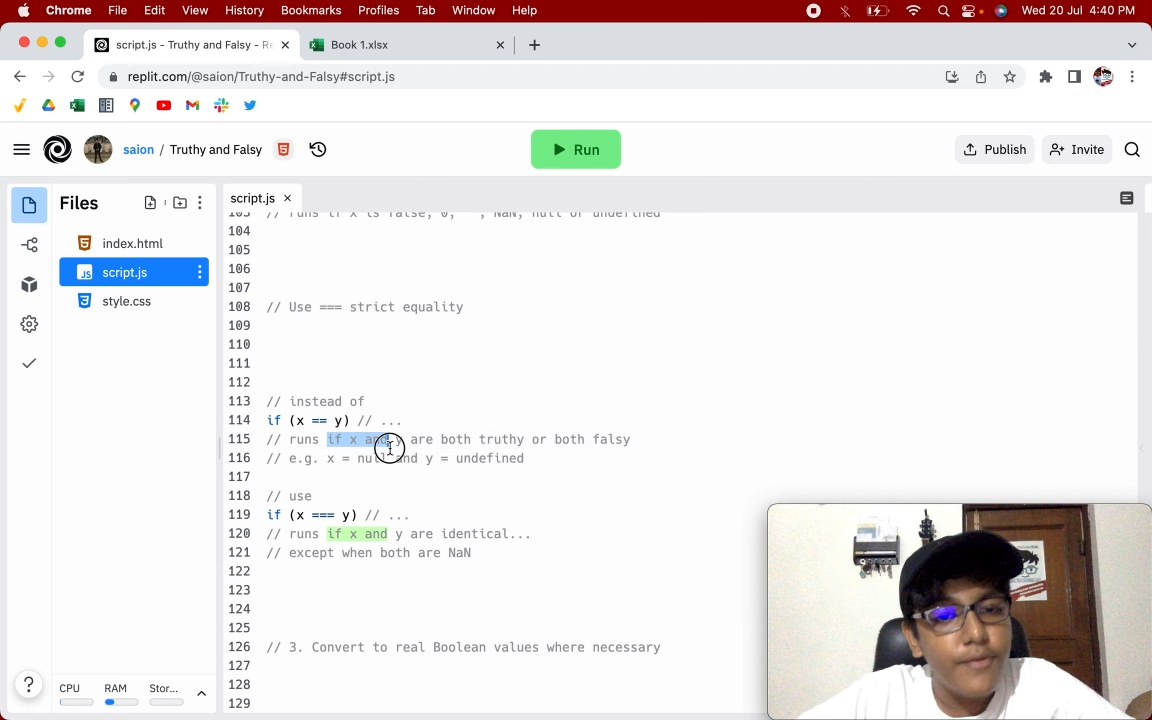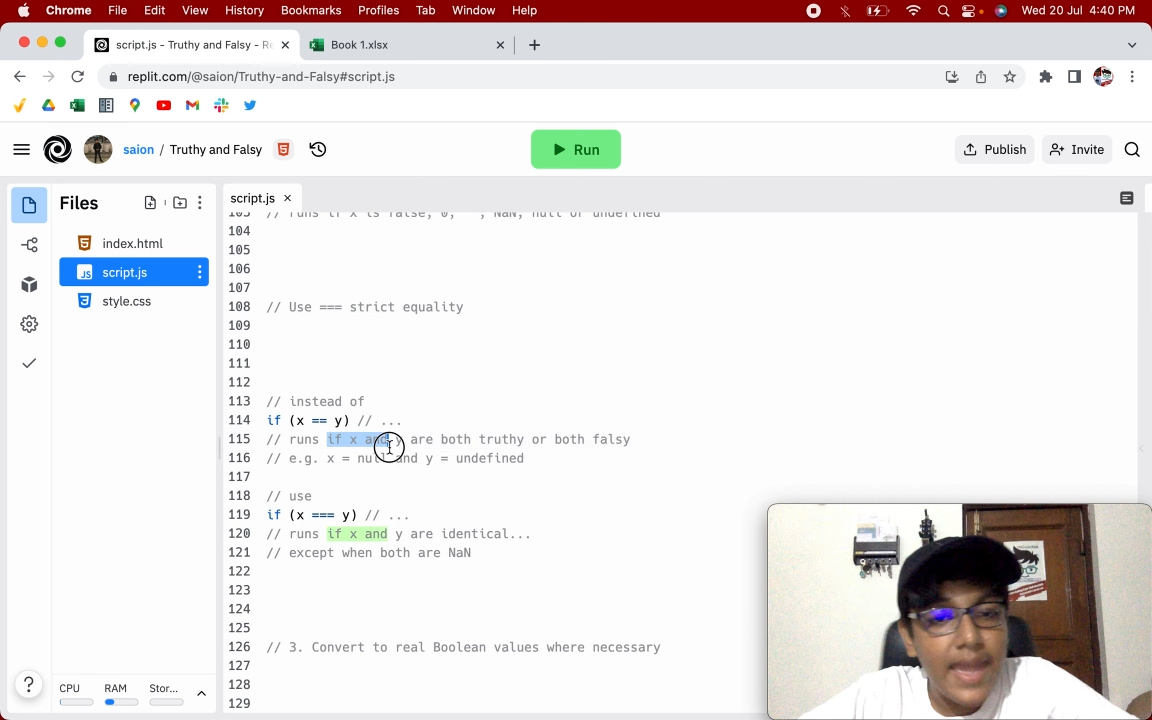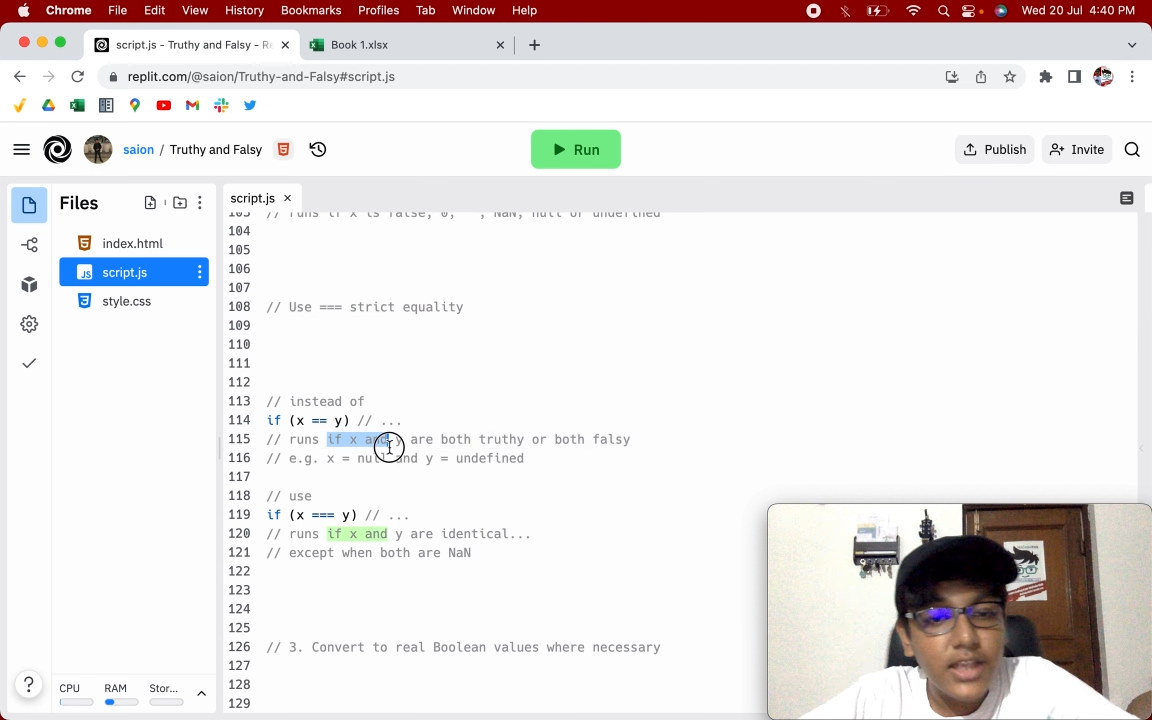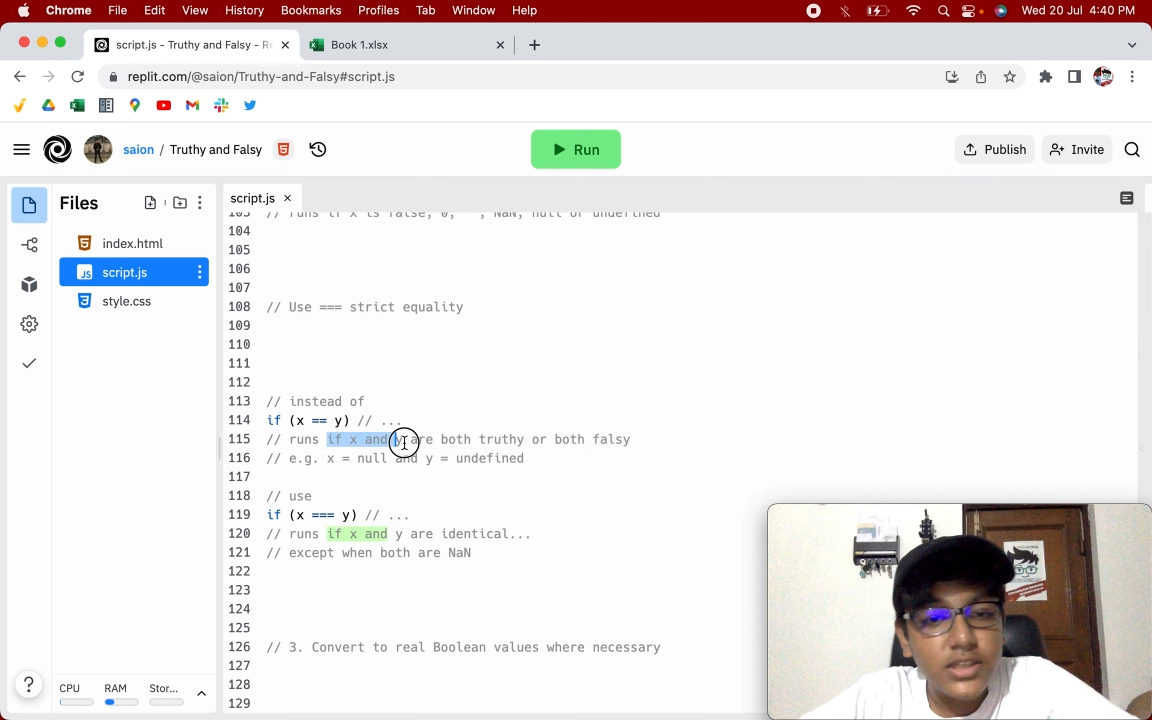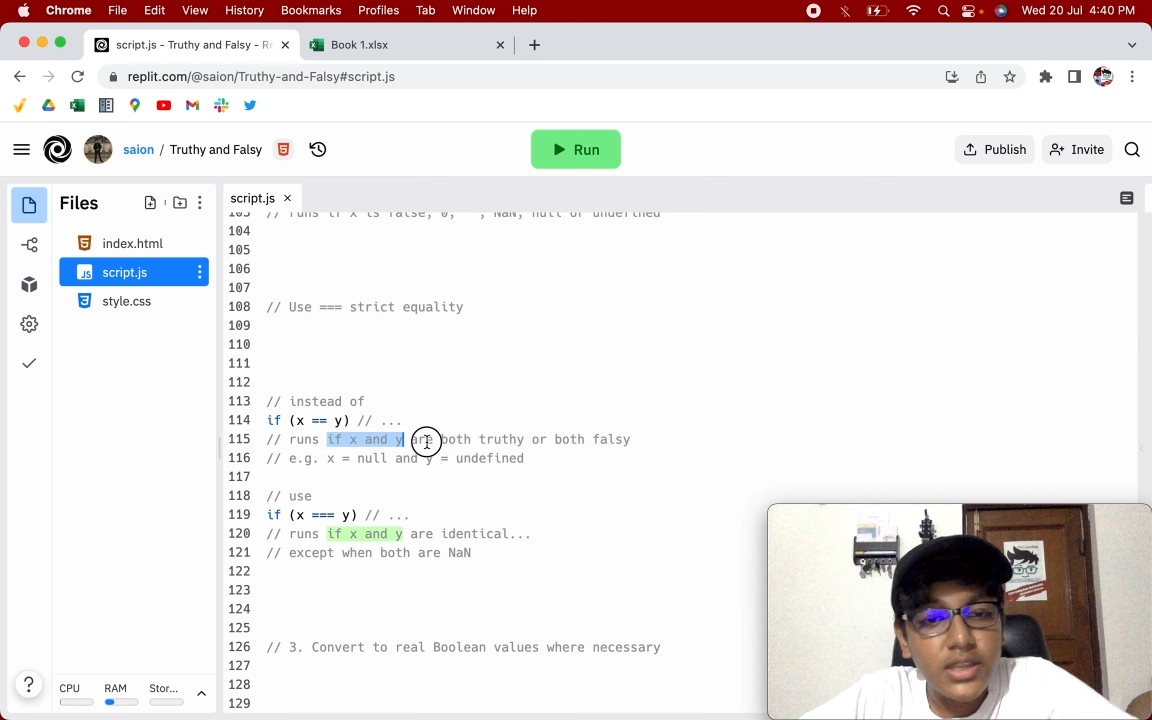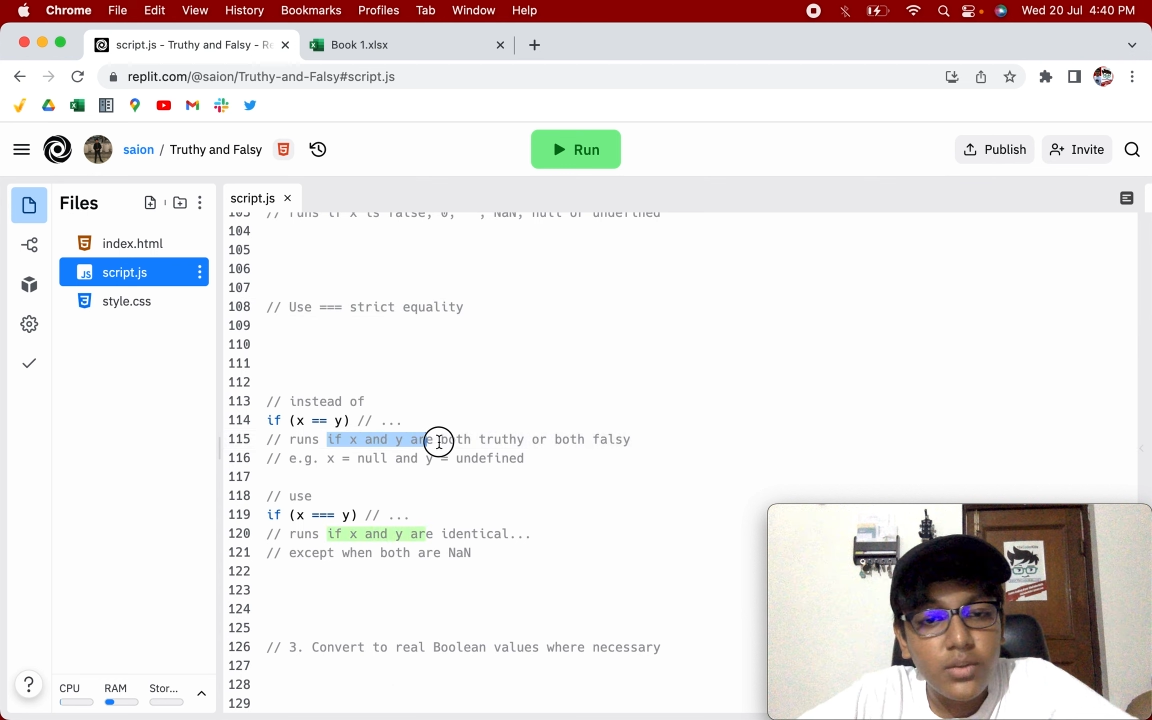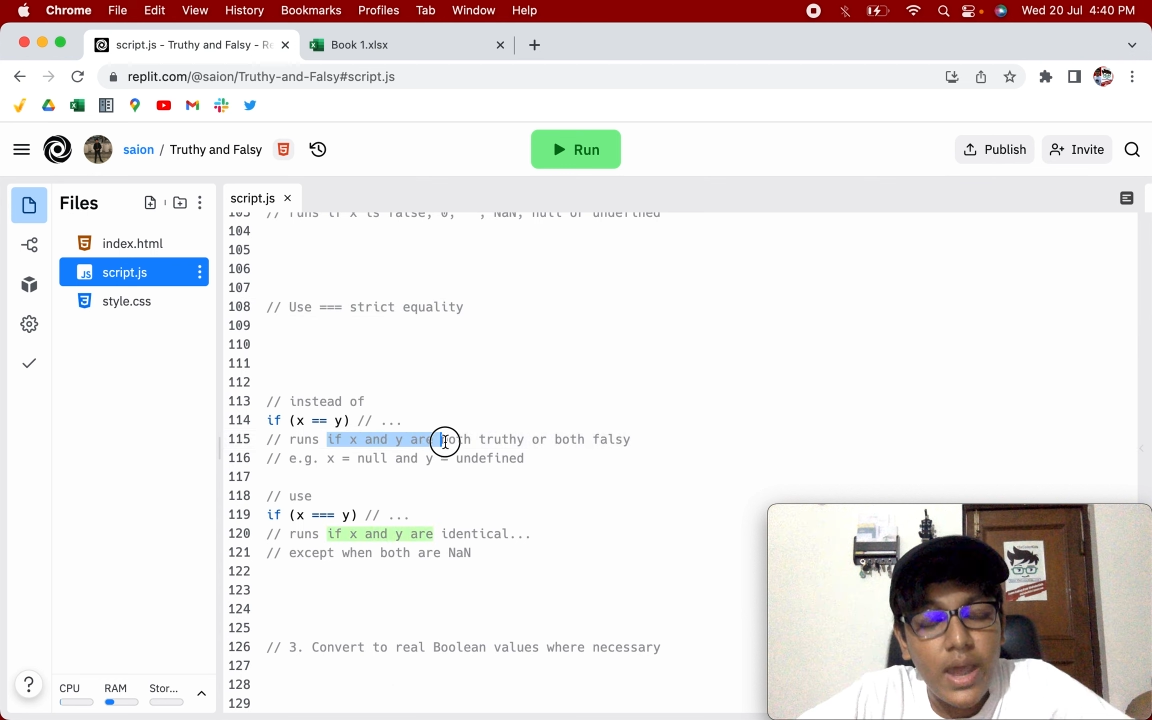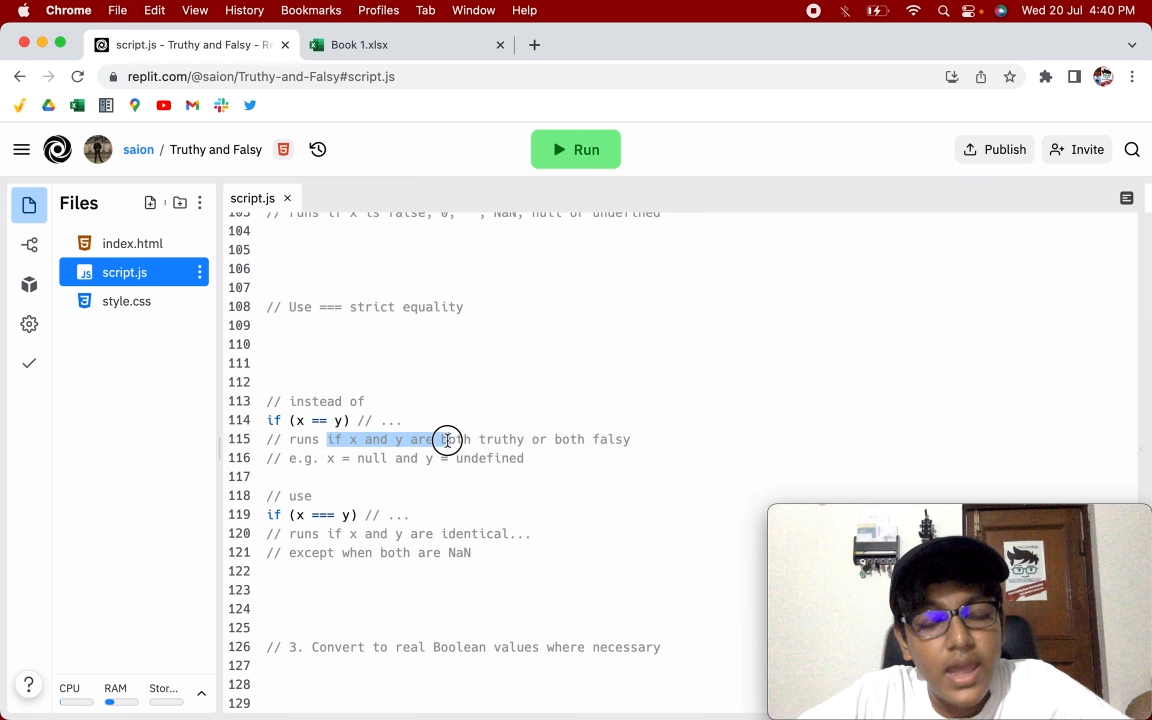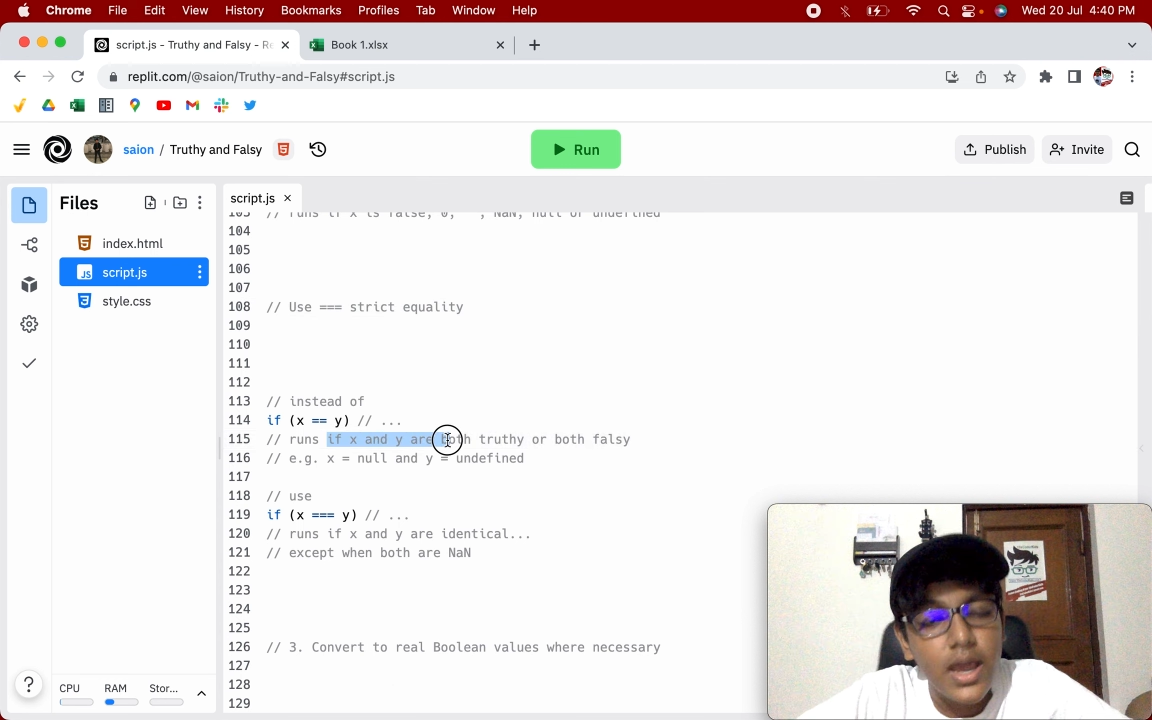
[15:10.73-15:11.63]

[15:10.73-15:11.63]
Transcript: x and y